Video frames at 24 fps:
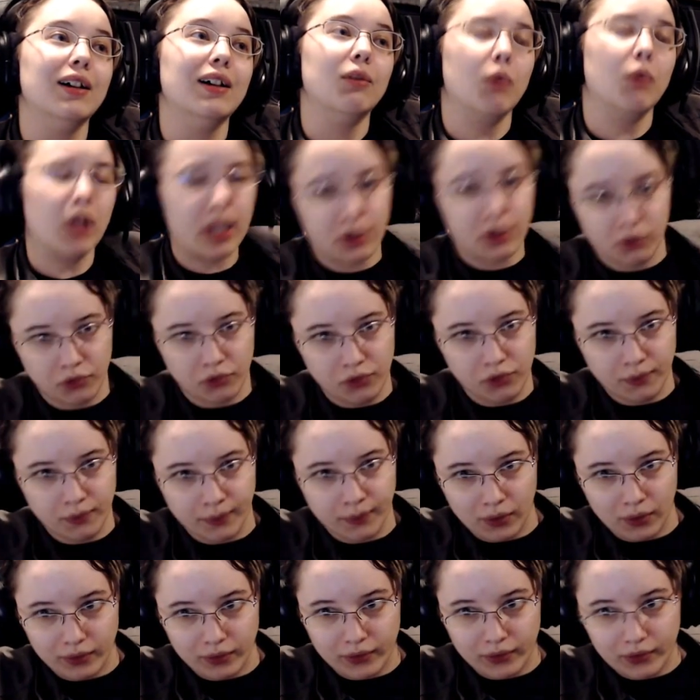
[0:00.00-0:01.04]
Well, I don't do
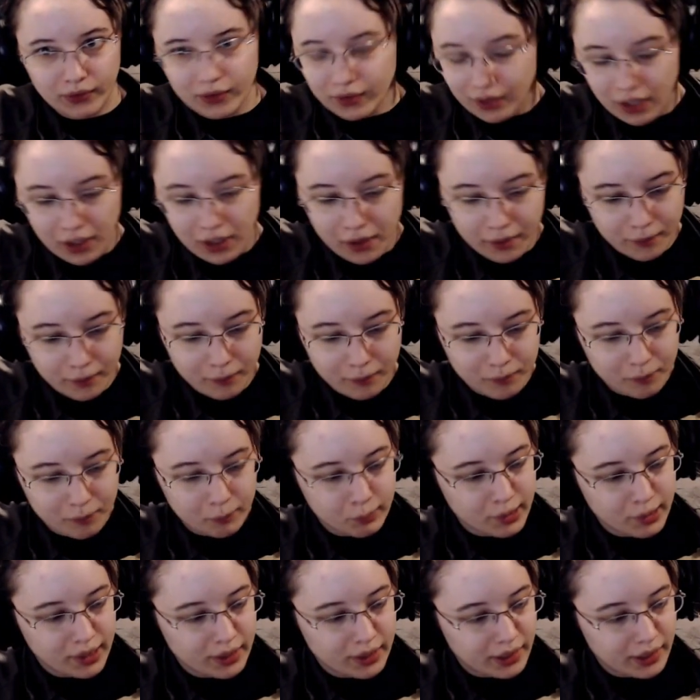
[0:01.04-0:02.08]
vlogs,
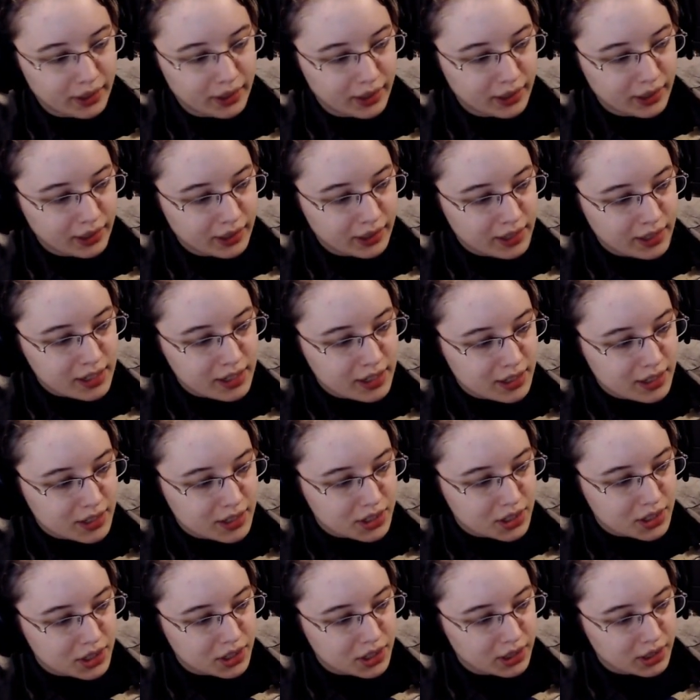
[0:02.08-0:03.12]
but
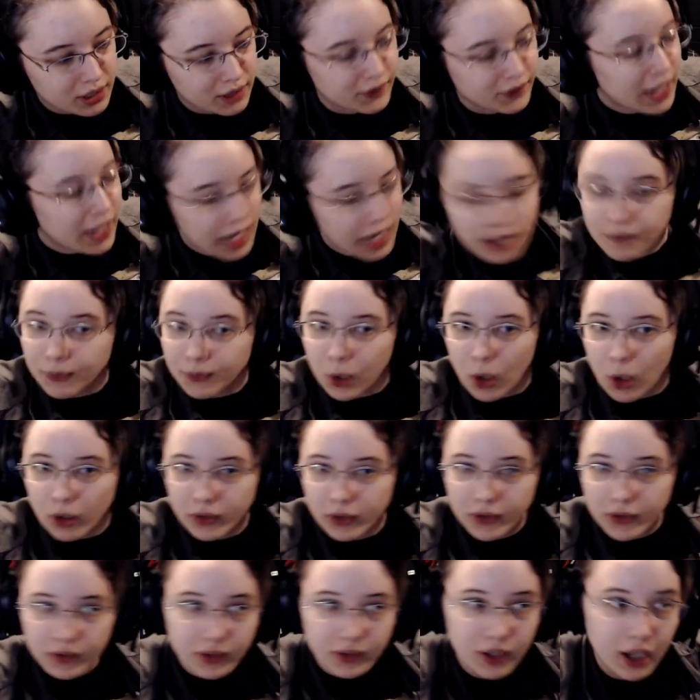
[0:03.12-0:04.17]
because I hate
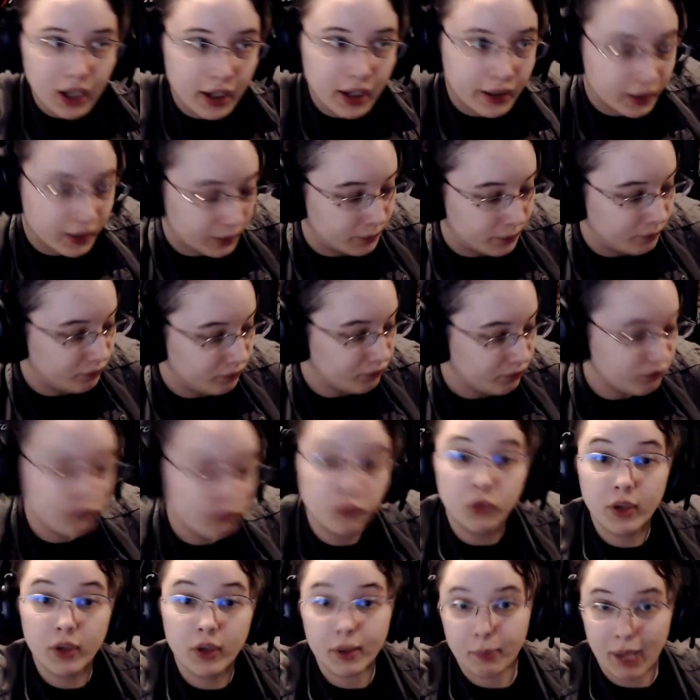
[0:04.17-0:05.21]
vlogs
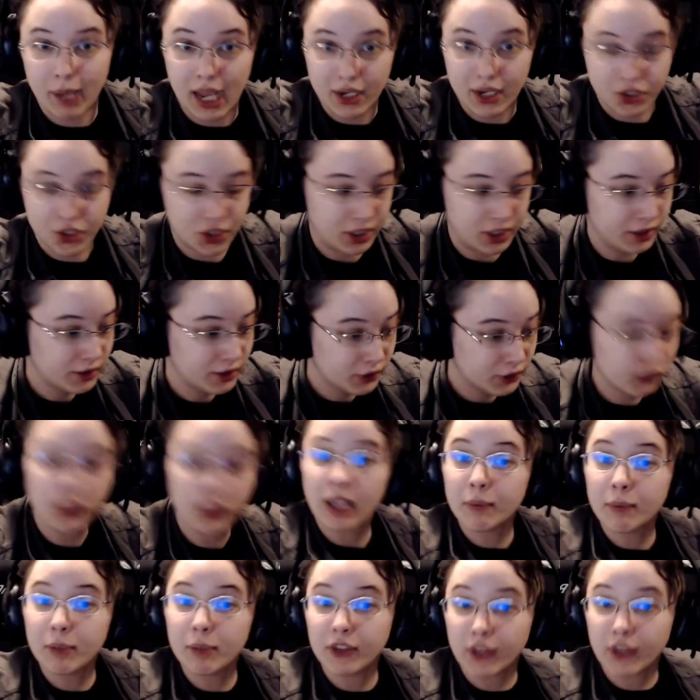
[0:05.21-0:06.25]
with a passion, so
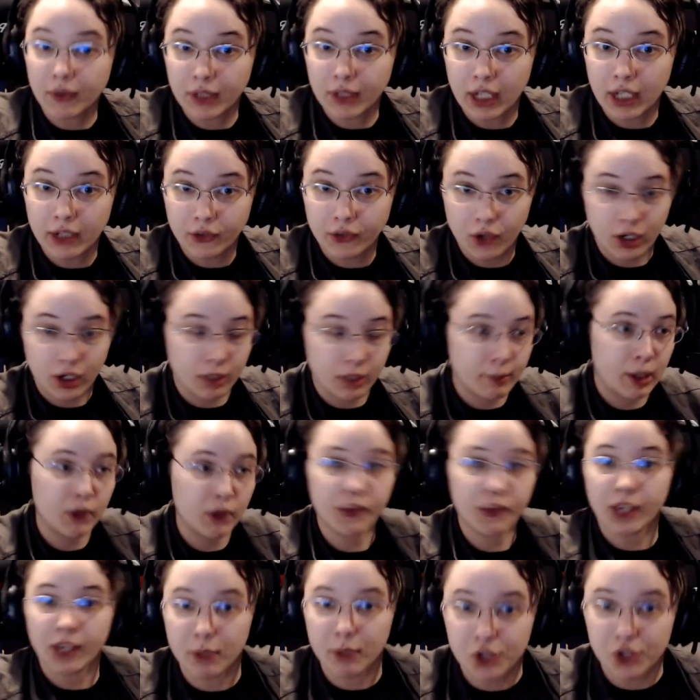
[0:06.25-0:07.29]
that'd be something I'd talk about
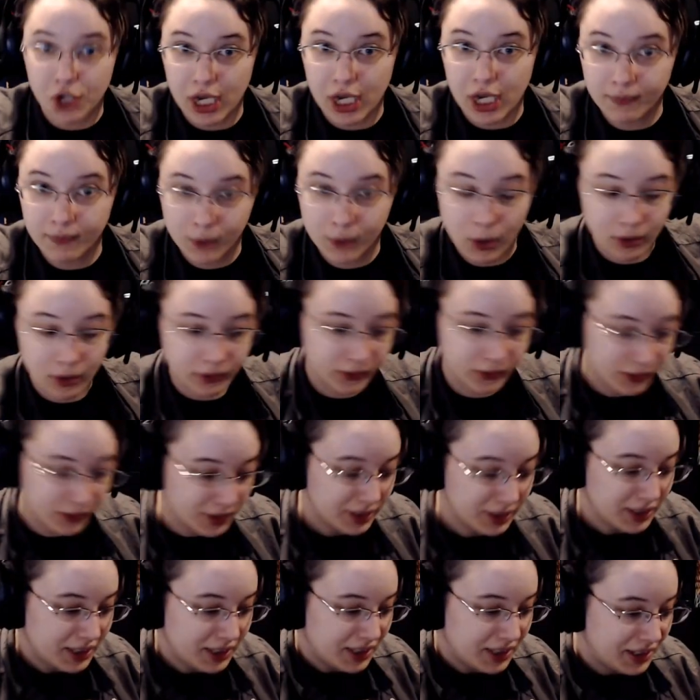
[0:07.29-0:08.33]
is how much I hate vlogs.
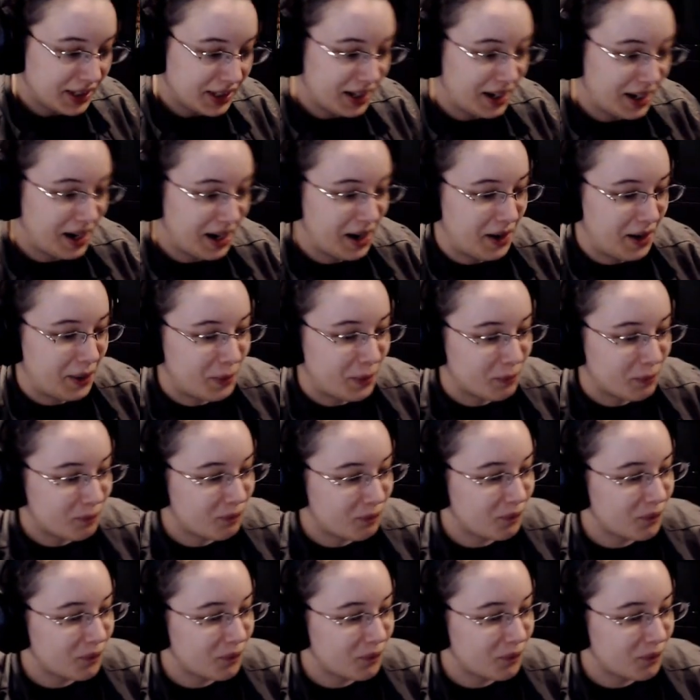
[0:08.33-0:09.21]
I